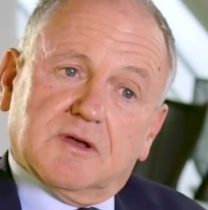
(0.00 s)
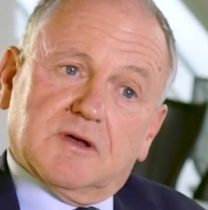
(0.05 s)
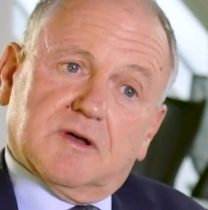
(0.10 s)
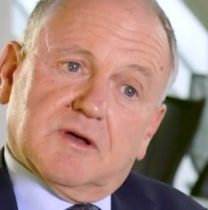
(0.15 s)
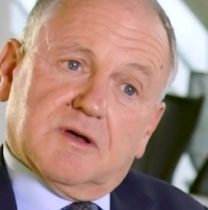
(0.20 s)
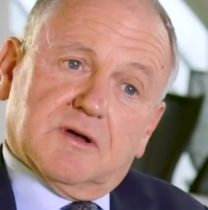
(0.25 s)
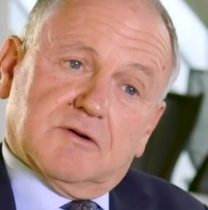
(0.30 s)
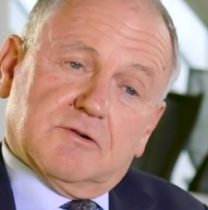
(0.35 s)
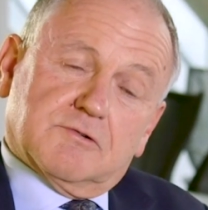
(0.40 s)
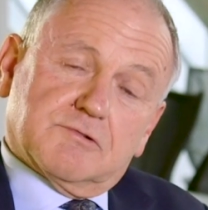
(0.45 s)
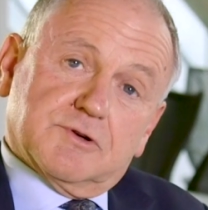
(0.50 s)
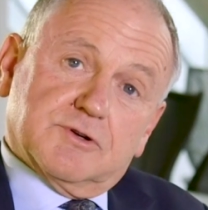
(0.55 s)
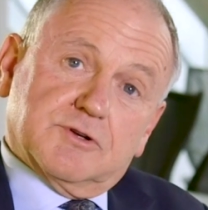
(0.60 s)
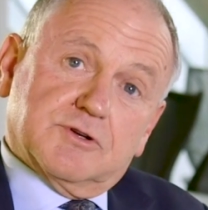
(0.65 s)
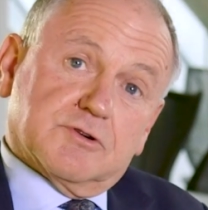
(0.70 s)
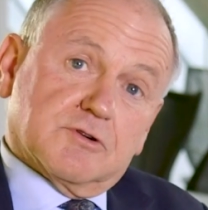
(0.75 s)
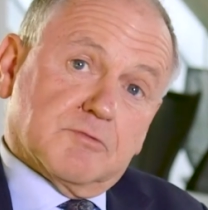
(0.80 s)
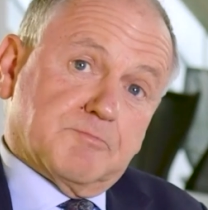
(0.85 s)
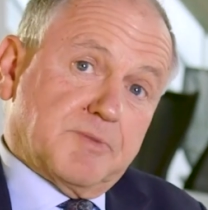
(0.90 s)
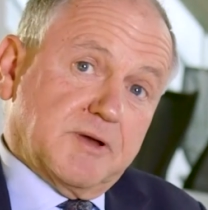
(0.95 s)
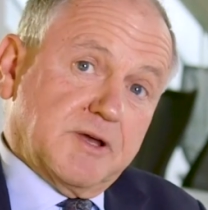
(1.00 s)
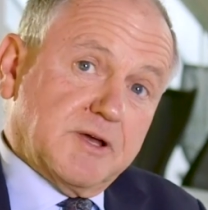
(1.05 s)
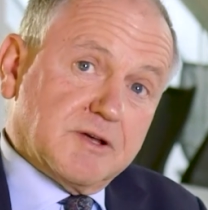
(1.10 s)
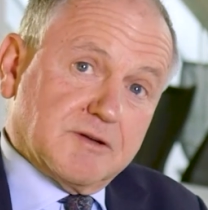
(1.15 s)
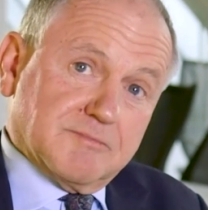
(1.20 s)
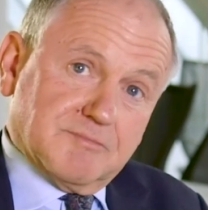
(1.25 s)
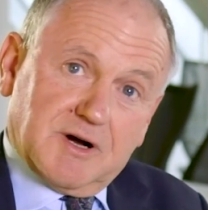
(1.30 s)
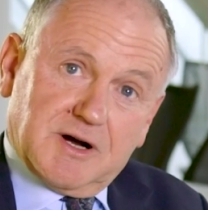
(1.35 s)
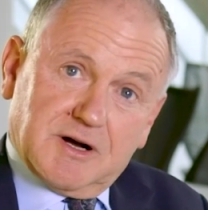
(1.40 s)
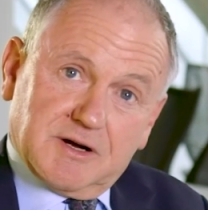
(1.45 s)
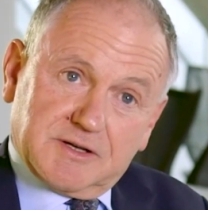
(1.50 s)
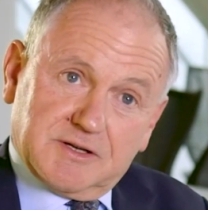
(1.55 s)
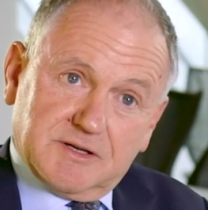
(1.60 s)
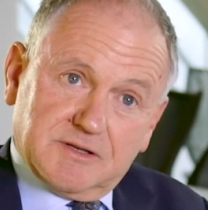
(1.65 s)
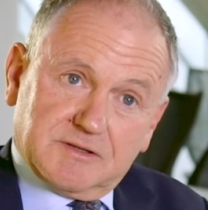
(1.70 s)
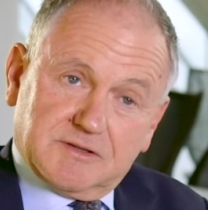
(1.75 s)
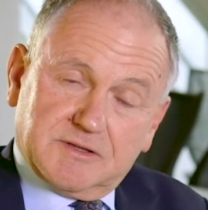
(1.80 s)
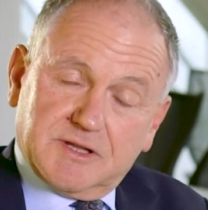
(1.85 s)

or a European market.